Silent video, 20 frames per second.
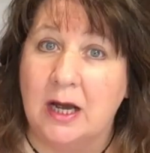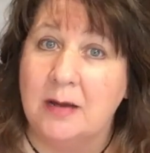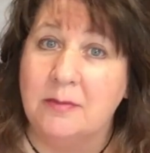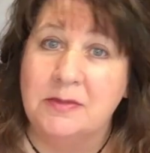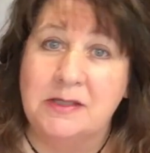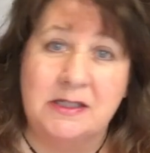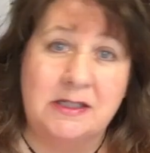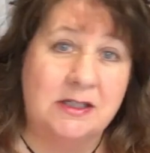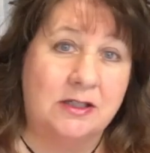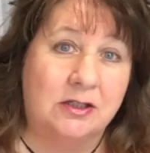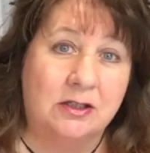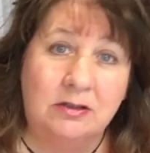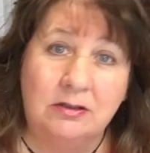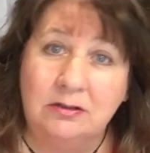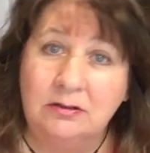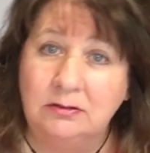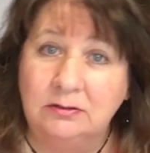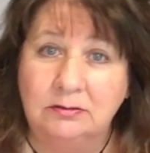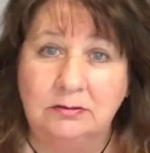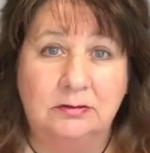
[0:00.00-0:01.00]
I'm
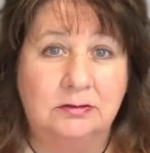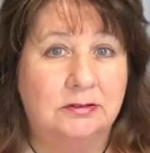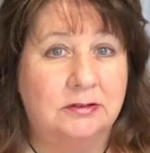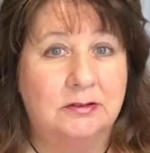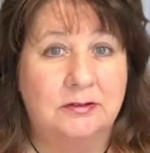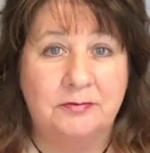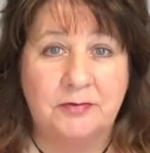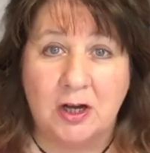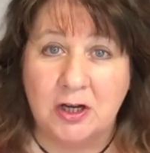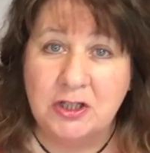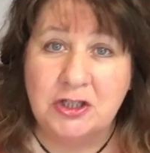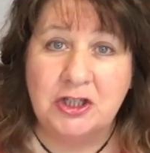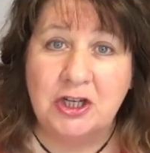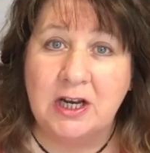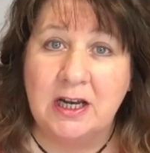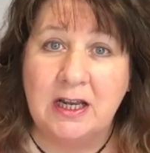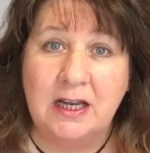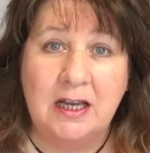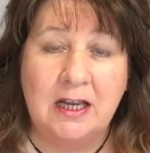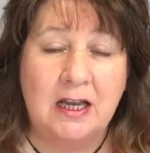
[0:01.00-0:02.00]
still
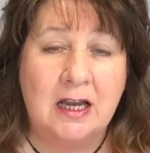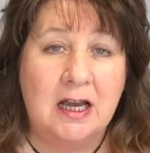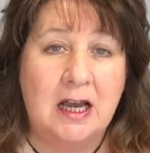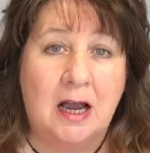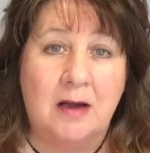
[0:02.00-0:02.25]
functioning.